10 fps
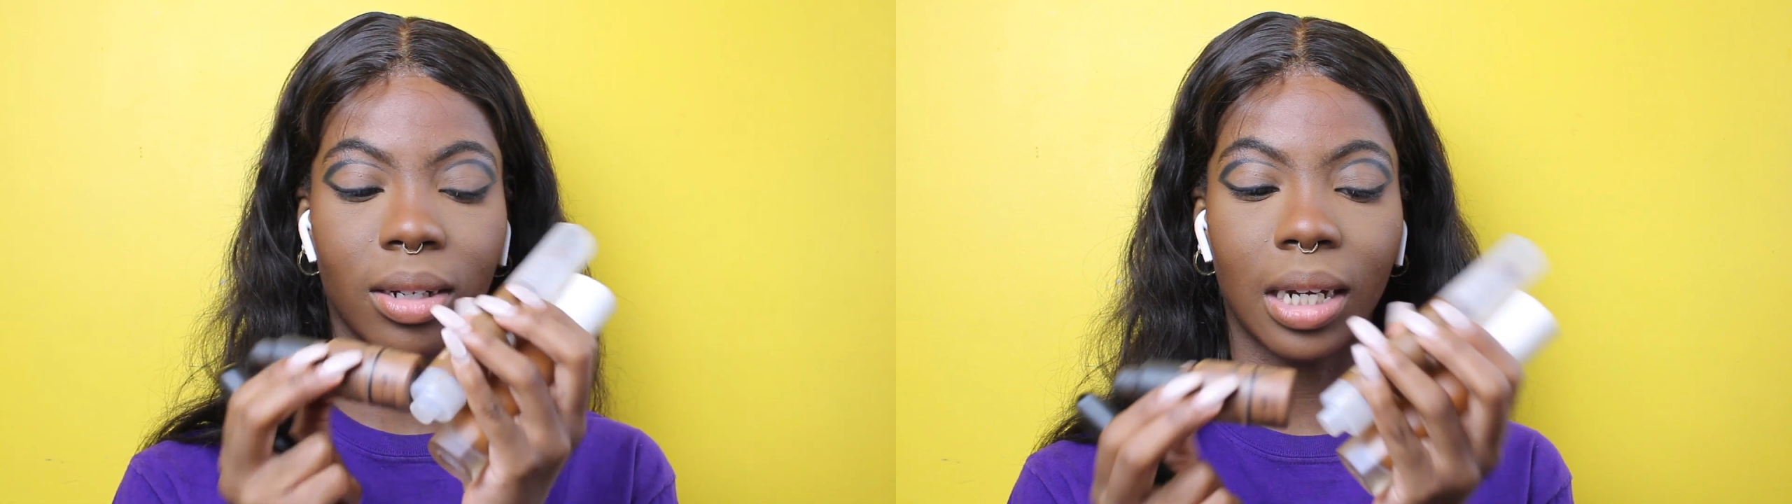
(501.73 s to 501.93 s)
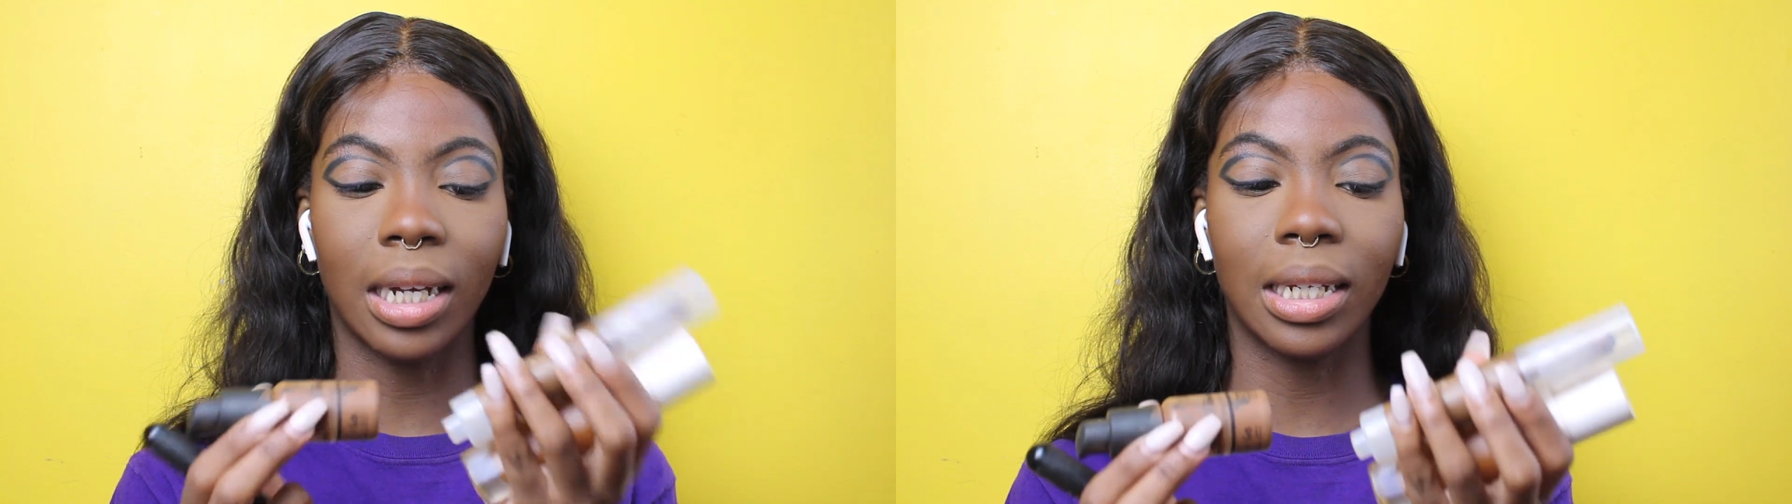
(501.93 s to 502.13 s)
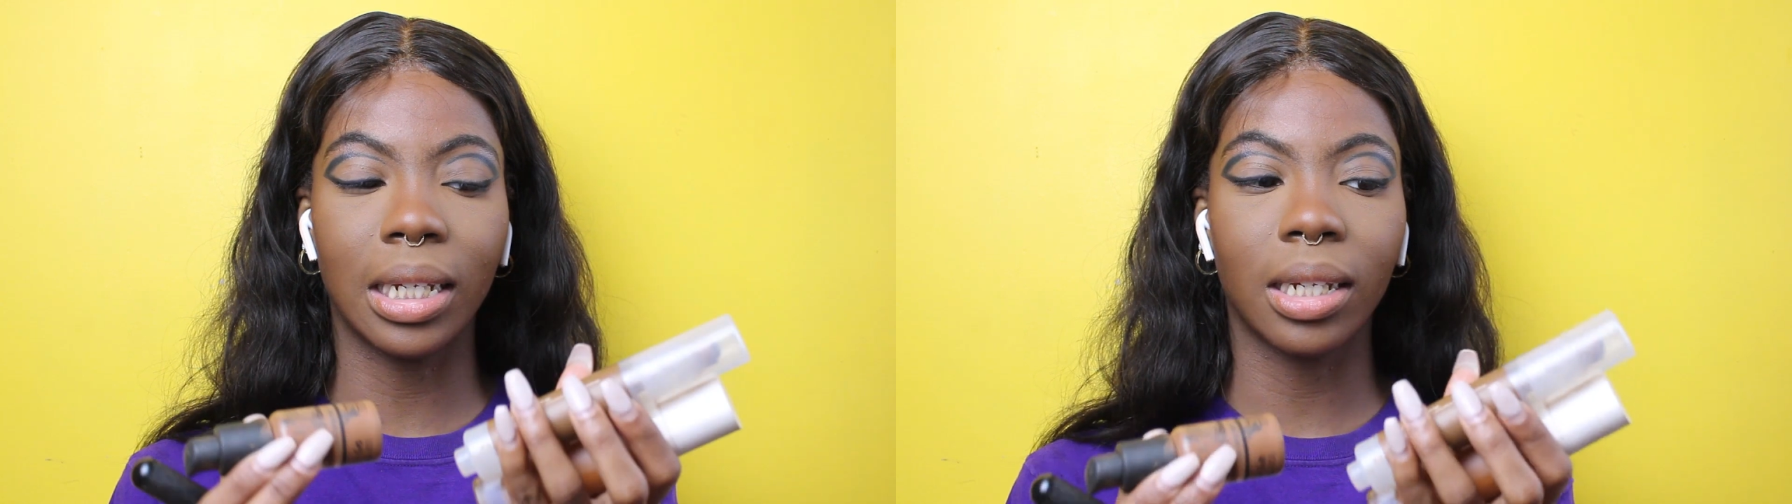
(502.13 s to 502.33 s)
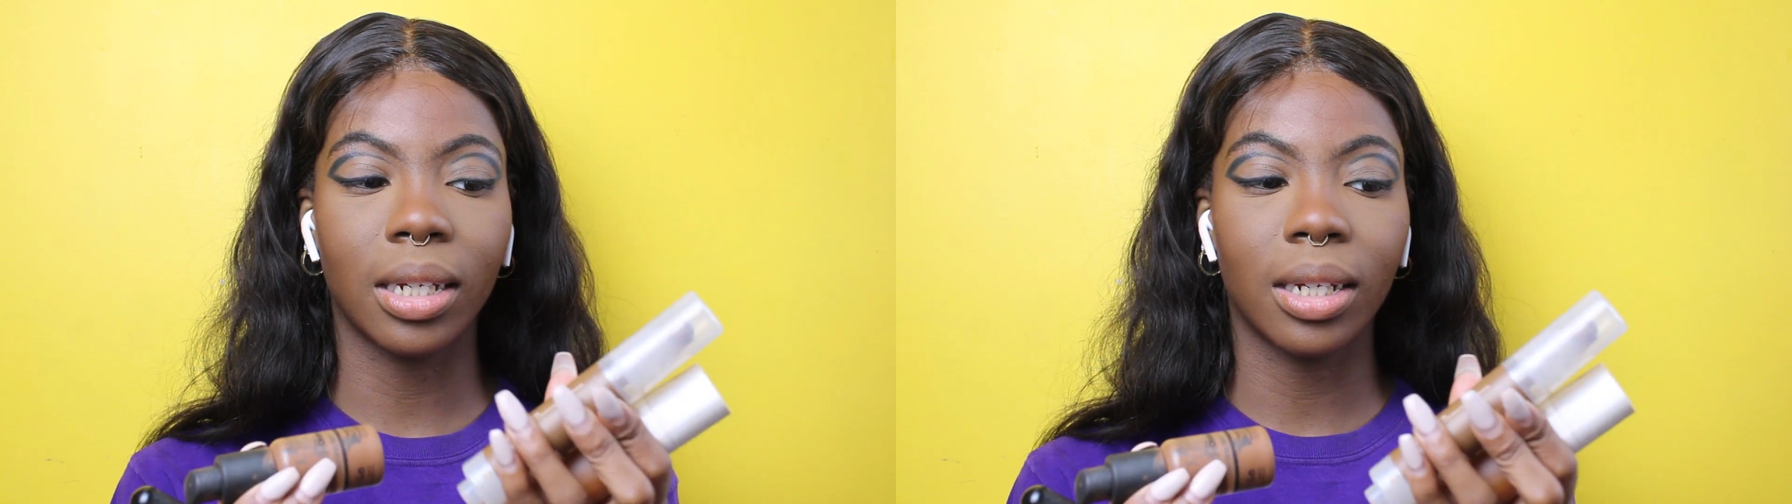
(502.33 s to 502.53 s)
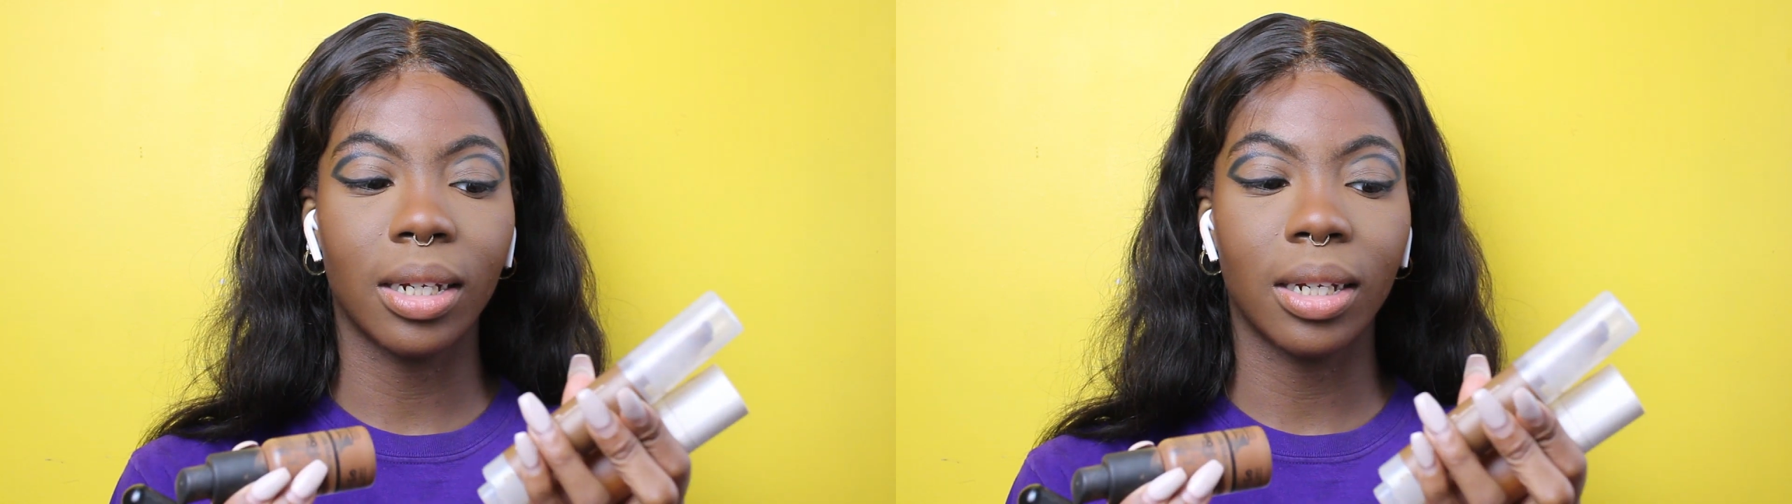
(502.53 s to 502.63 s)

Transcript: because